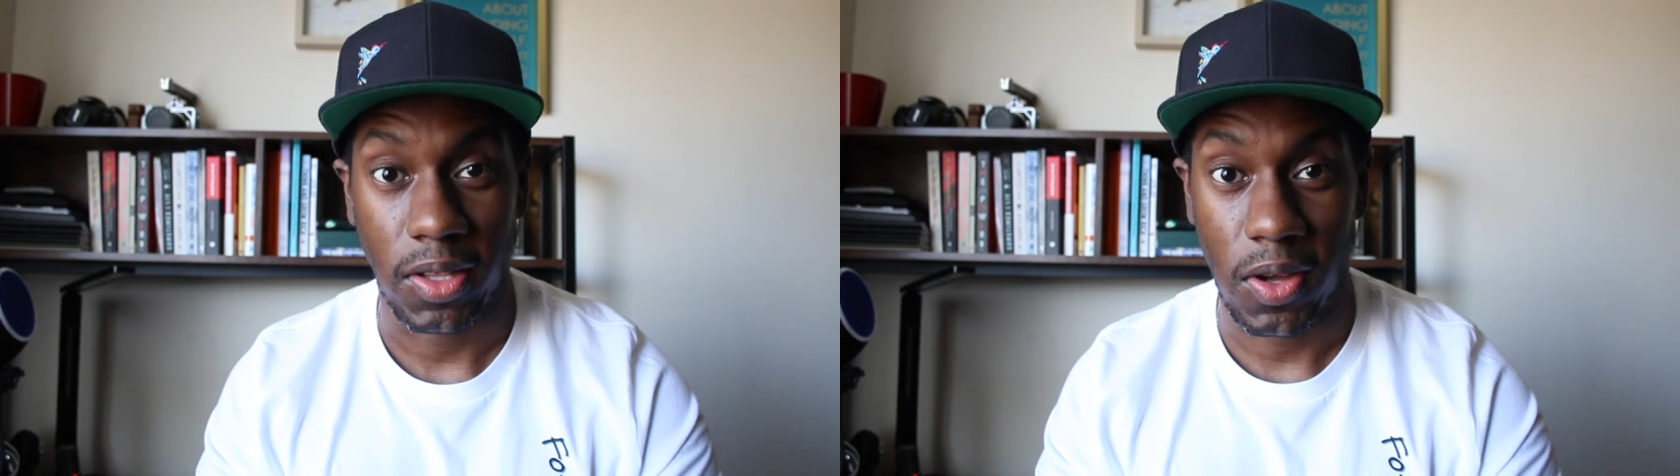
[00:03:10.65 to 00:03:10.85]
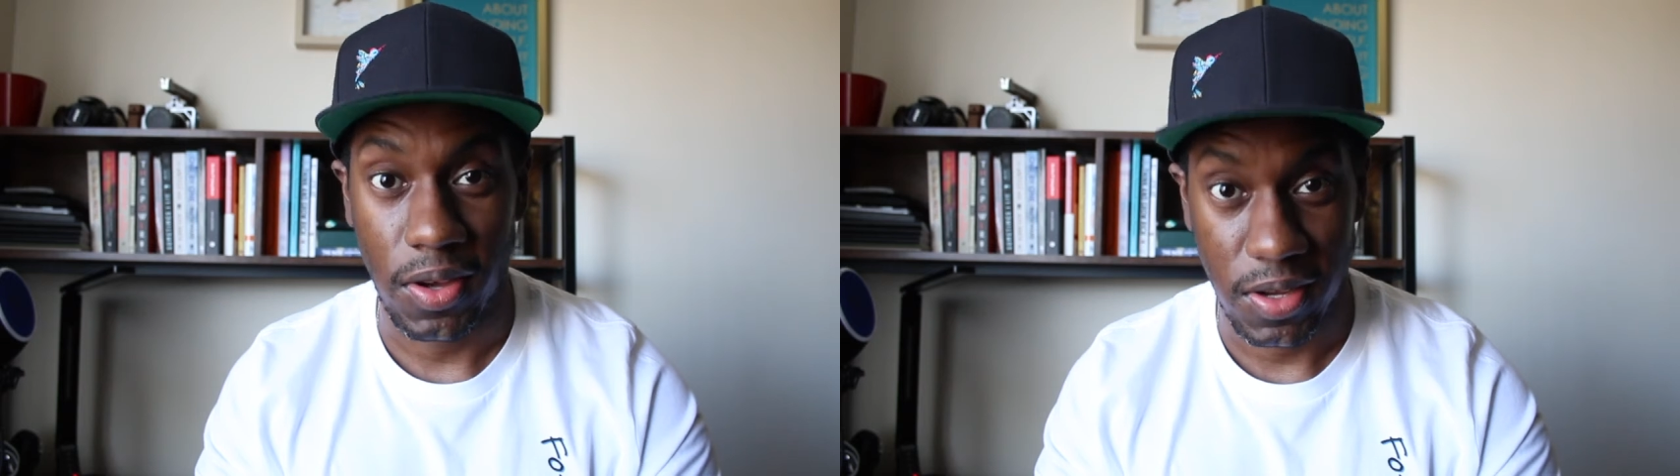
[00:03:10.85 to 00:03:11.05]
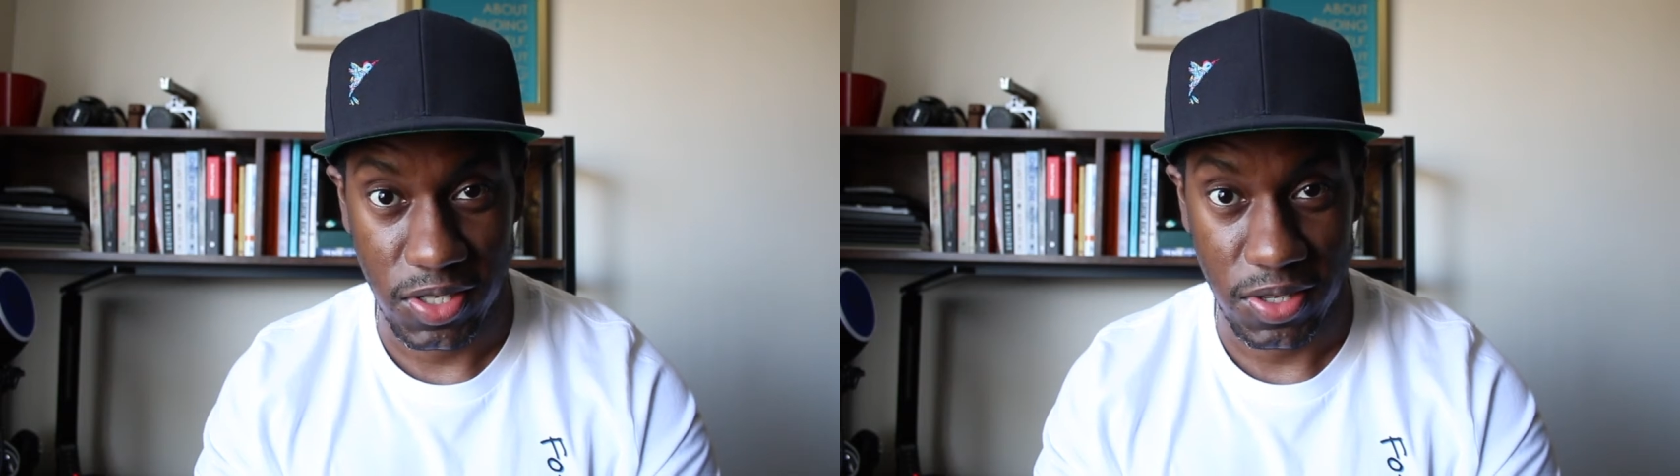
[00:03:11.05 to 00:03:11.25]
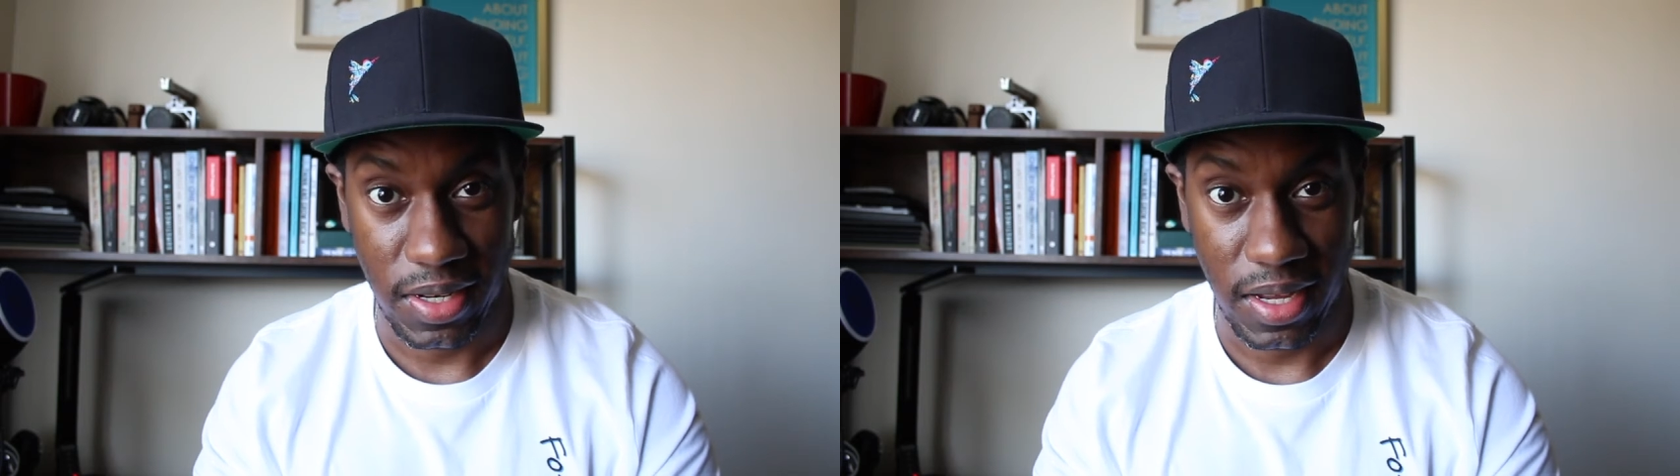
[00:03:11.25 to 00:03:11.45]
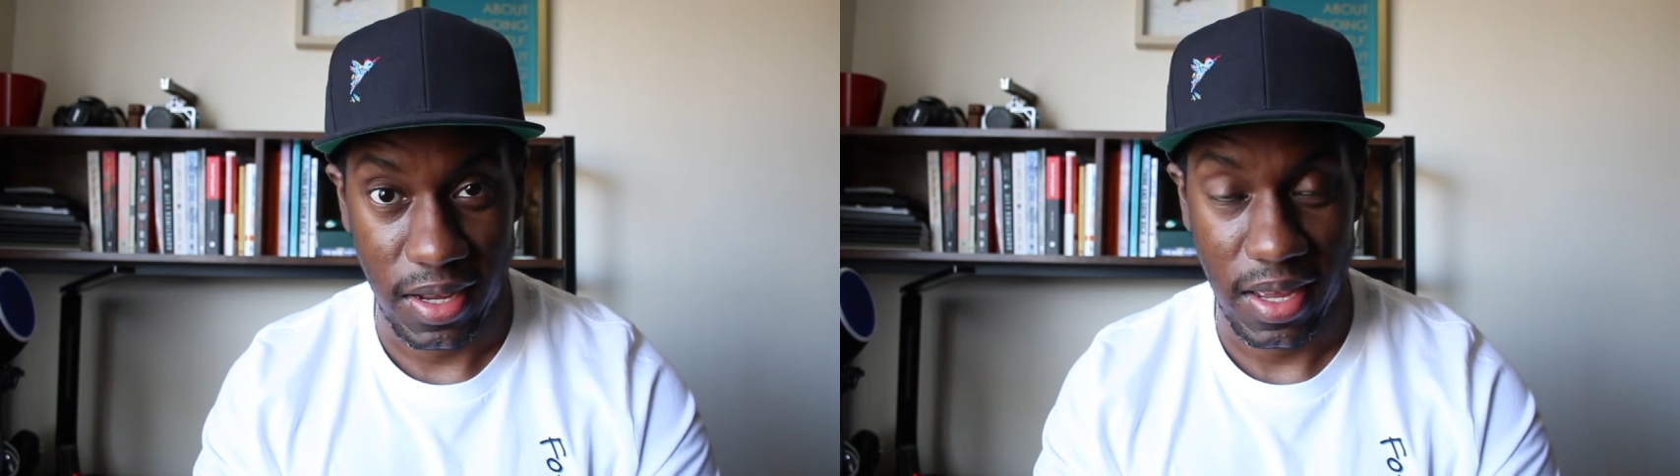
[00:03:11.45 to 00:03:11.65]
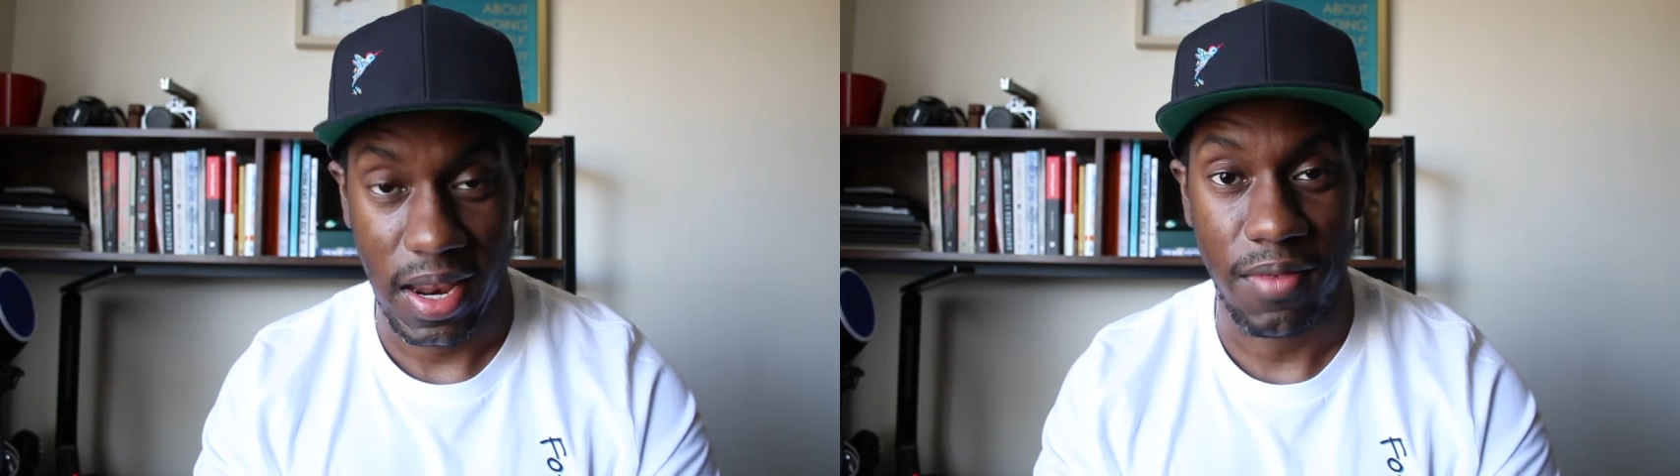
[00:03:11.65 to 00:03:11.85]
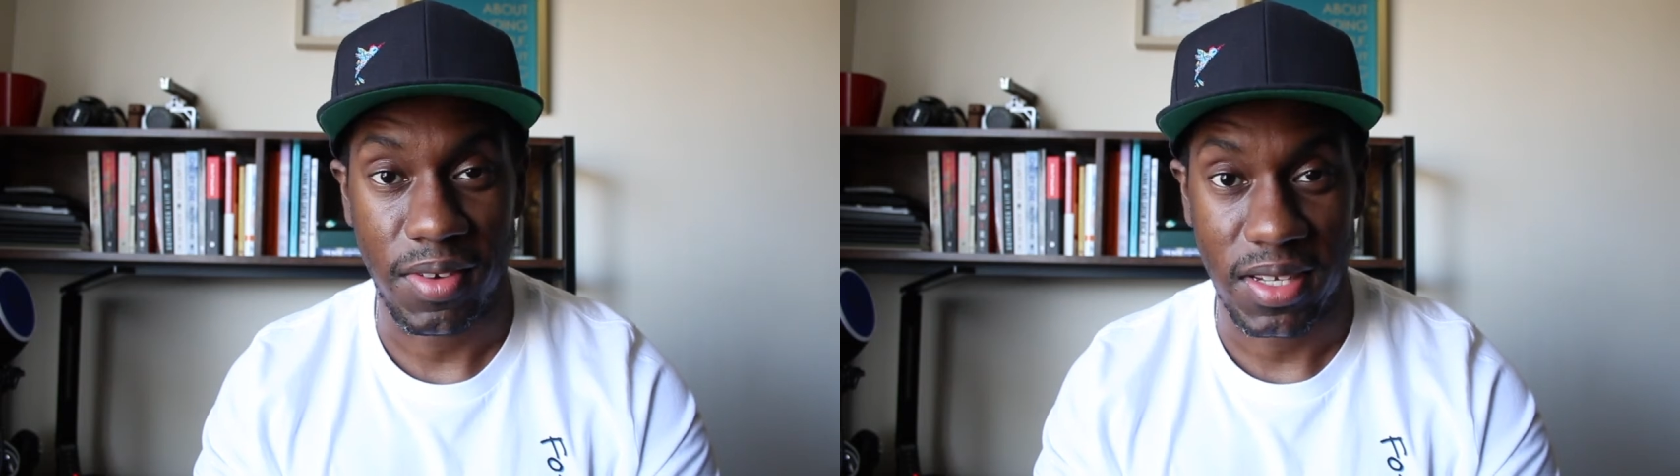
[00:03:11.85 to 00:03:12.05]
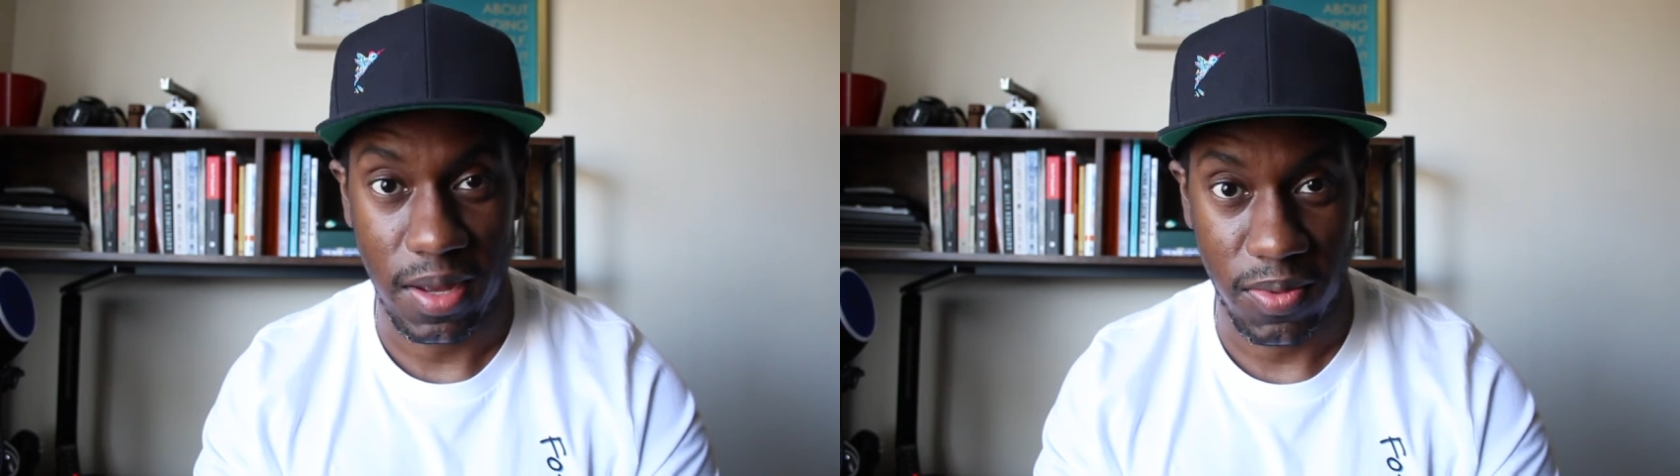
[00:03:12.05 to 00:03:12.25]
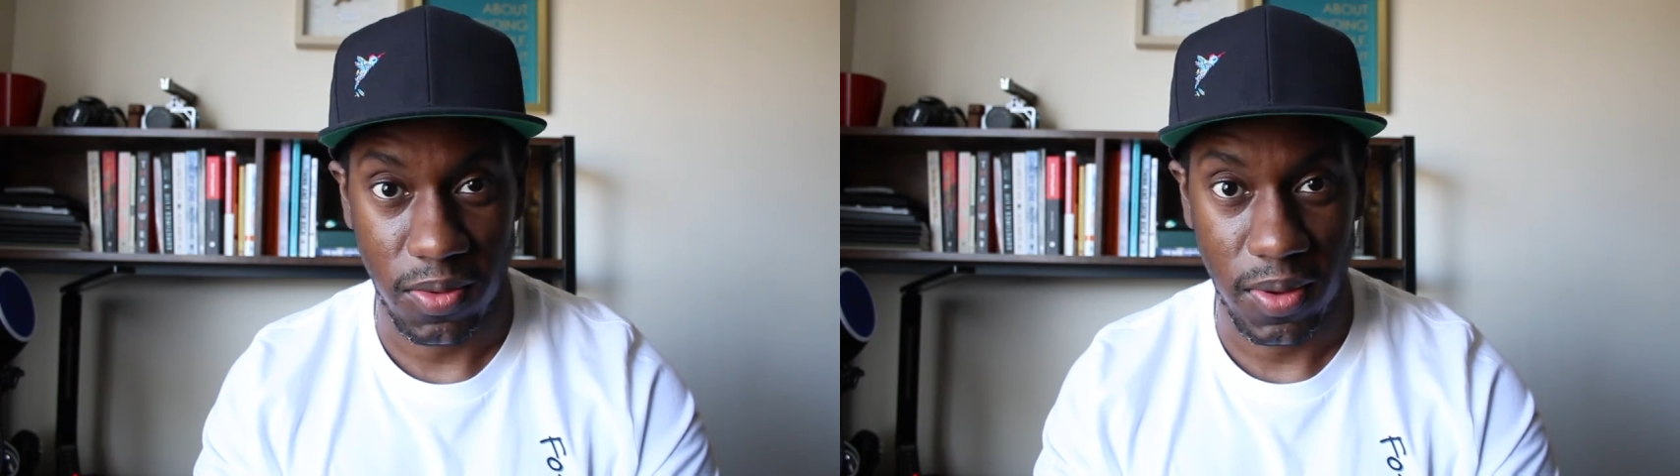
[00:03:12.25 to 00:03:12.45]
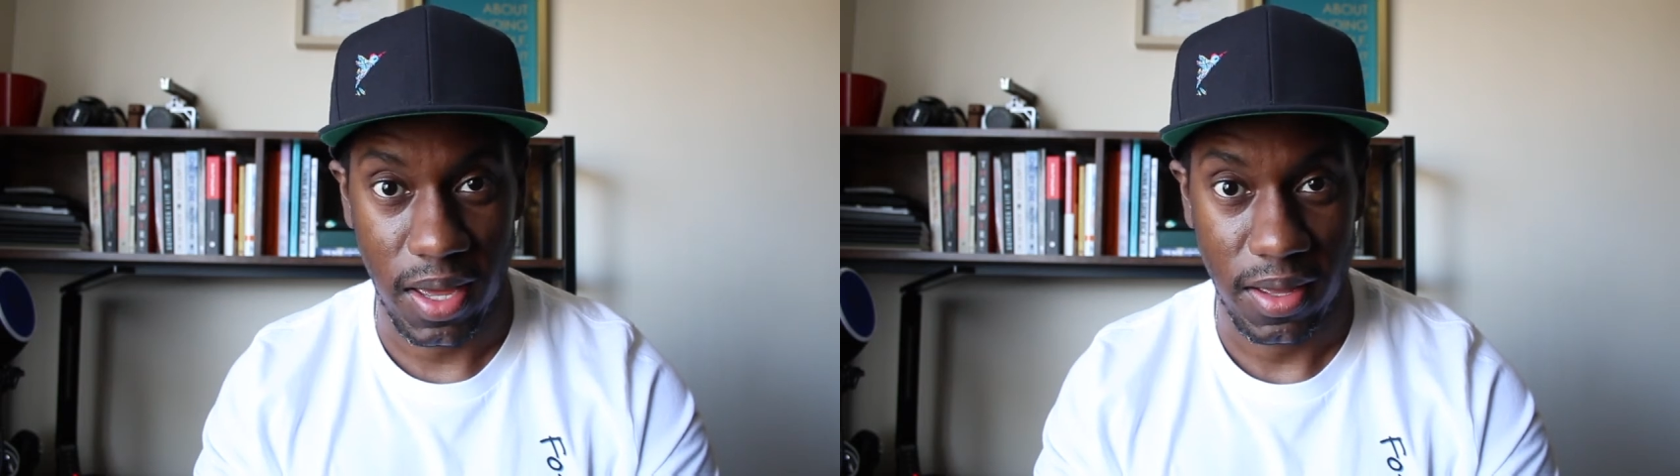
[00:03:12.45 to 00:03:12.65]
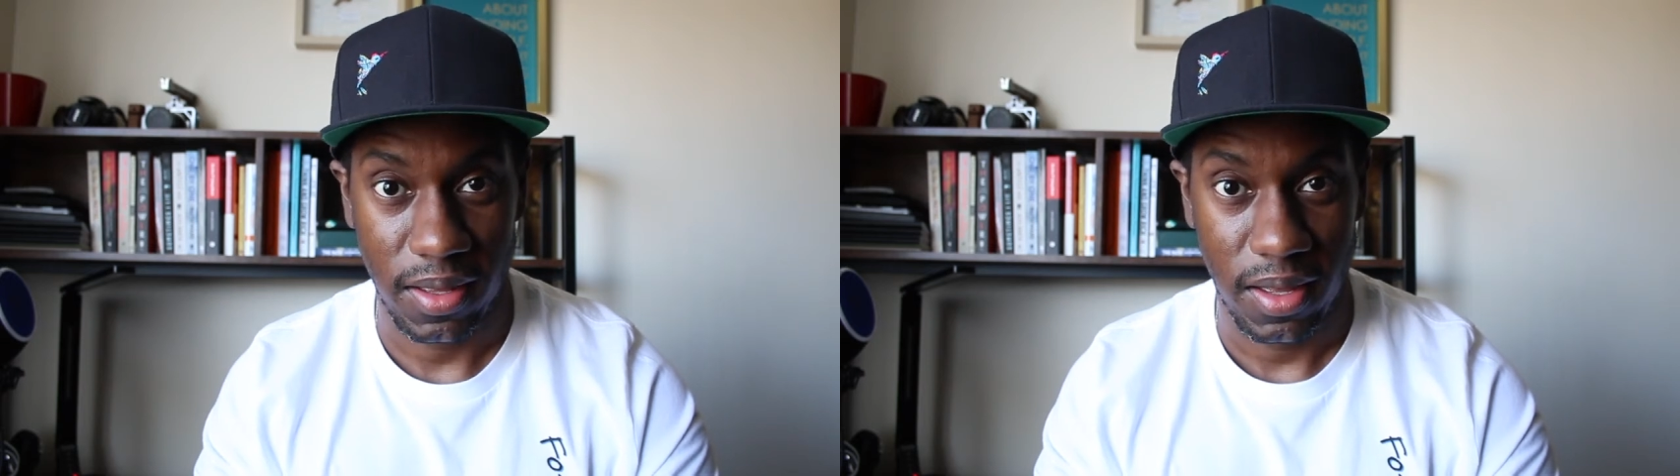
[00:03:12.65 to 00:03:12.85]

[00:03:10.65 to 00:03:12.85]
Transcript: along your journey every step of the way.